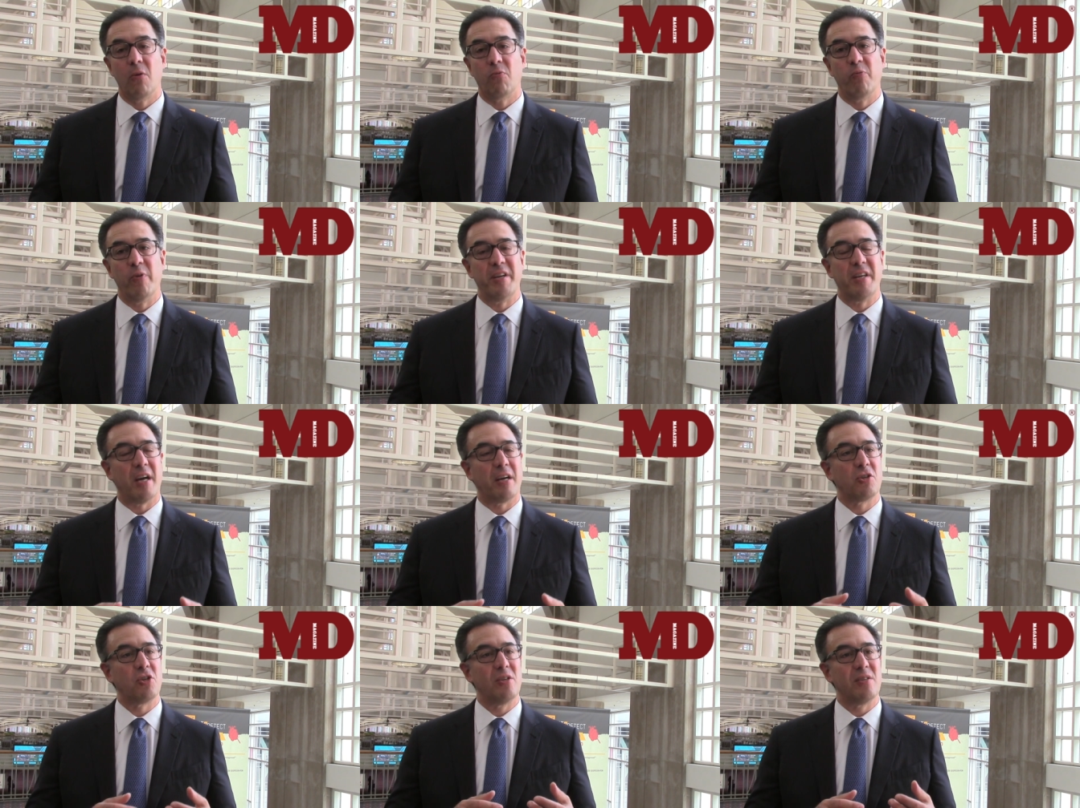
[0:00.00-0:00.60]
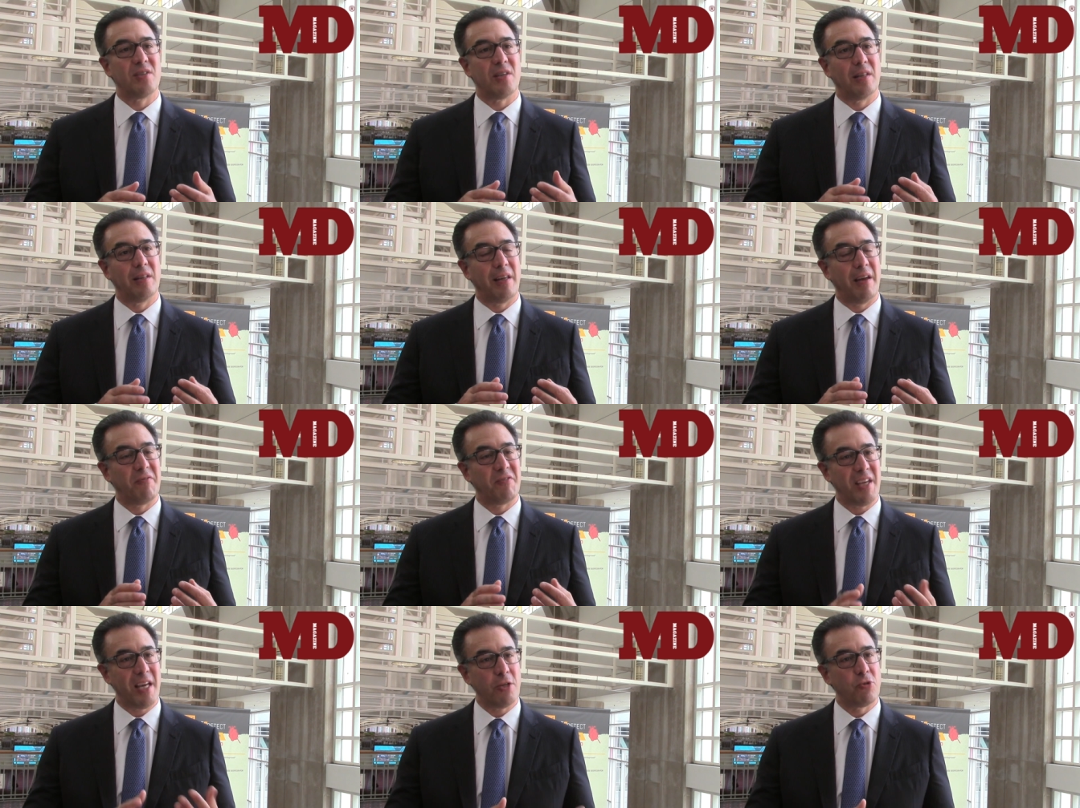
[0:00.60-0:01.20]
reductions in
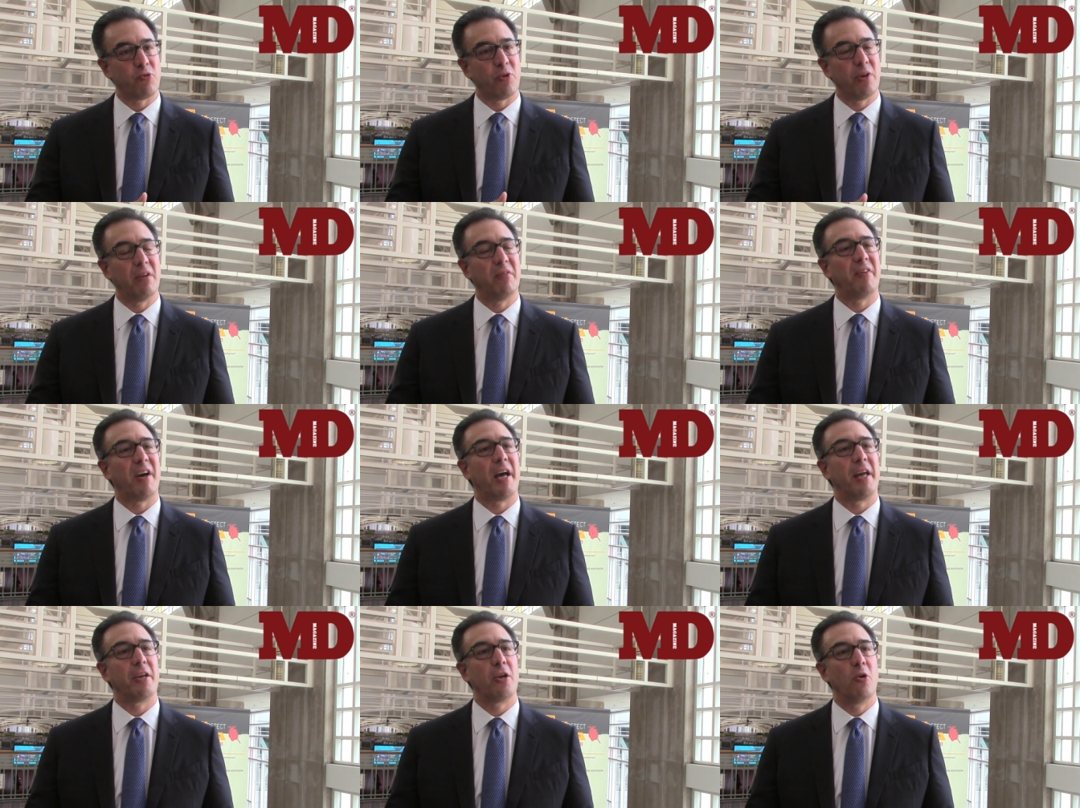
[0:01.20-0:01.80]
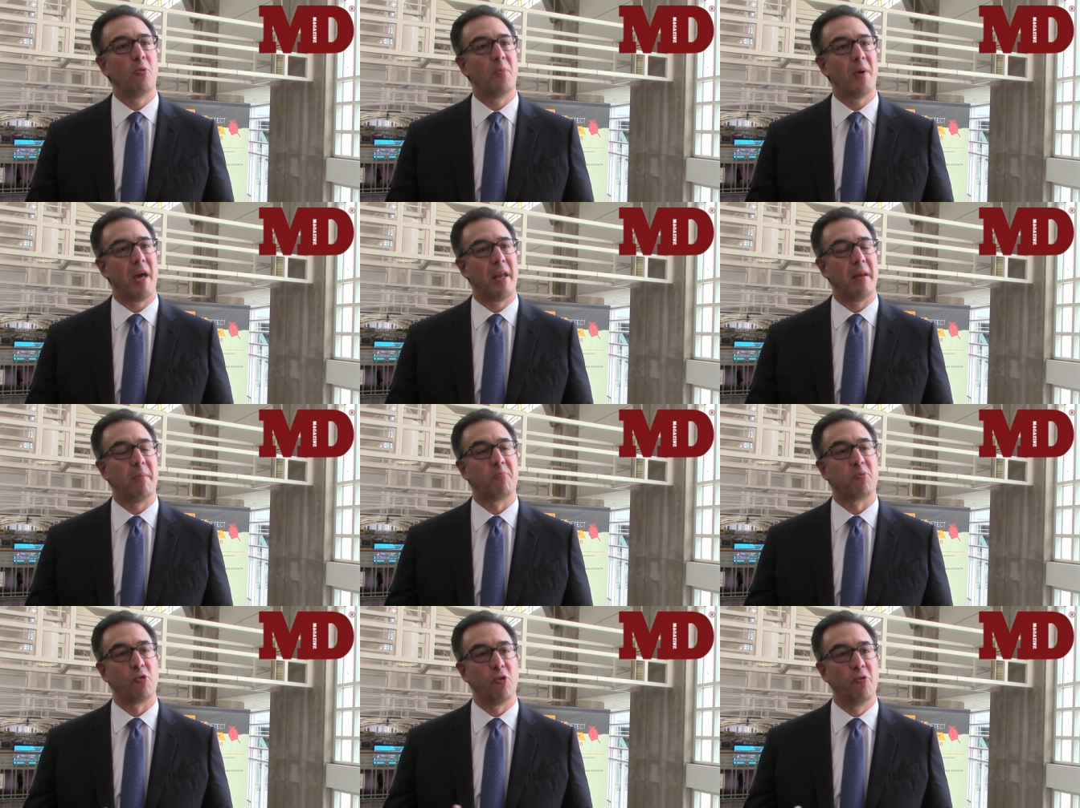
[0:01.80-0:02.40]
left atrial volume, and
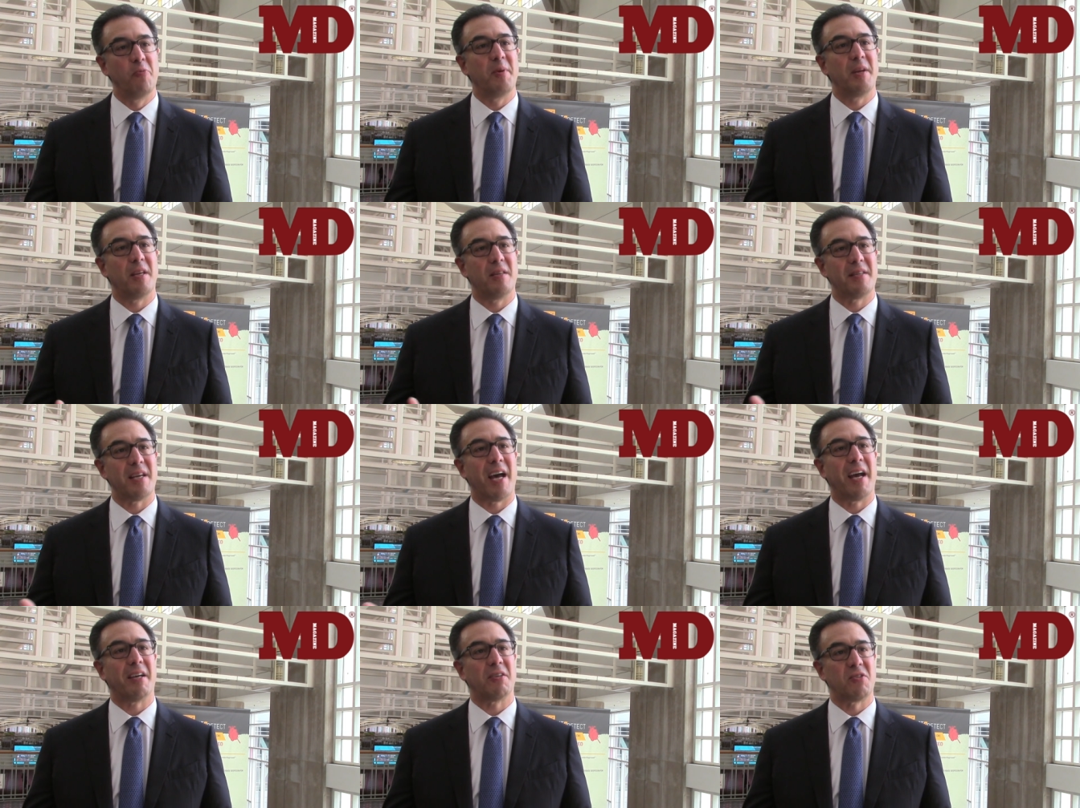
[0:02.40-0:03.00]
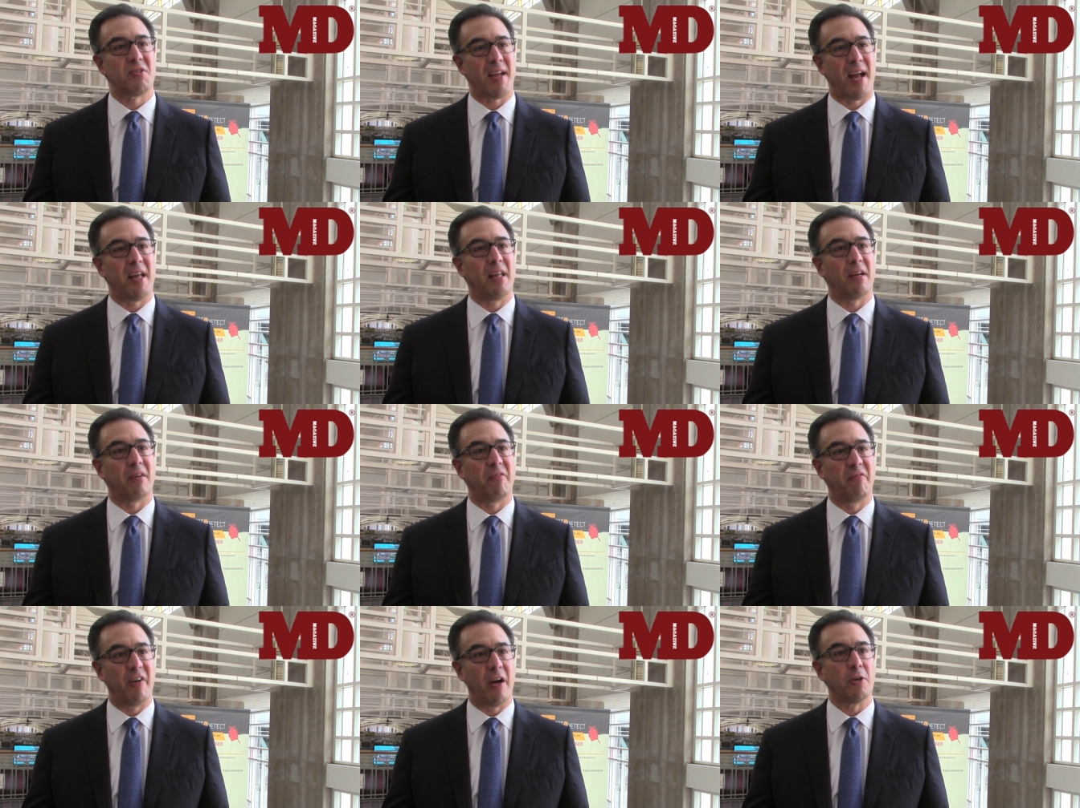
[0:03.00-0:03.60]
improvement in
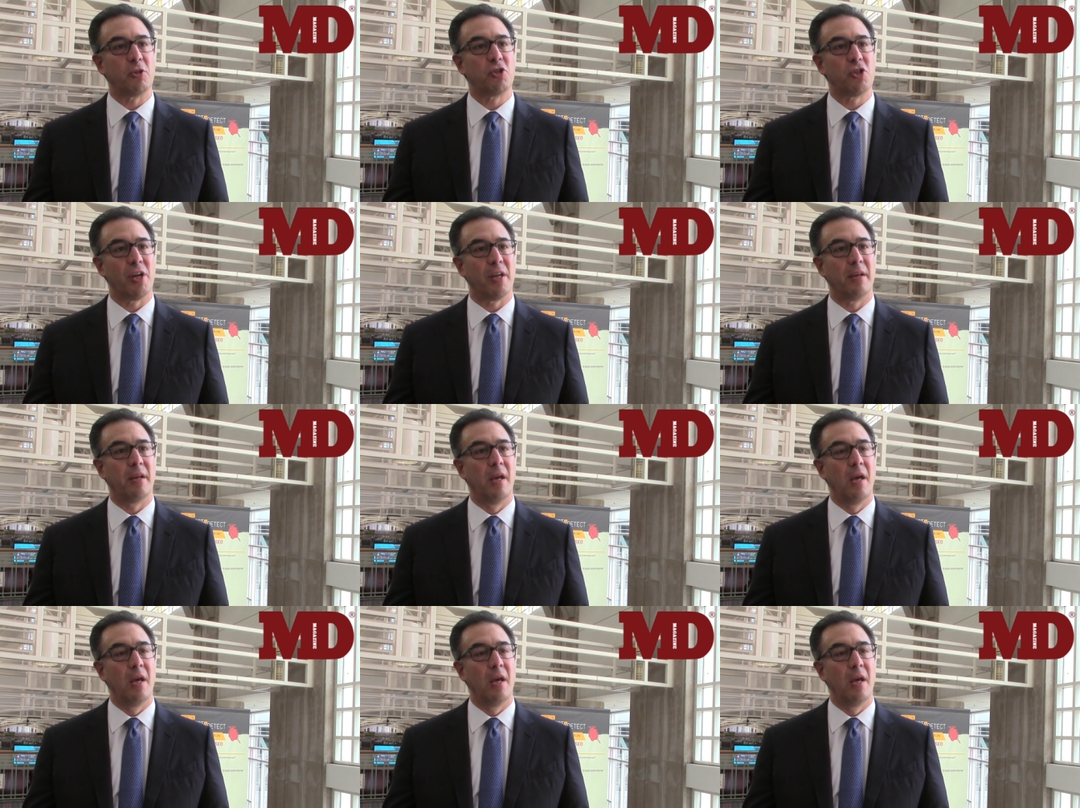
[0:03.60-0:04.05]
diastolic function.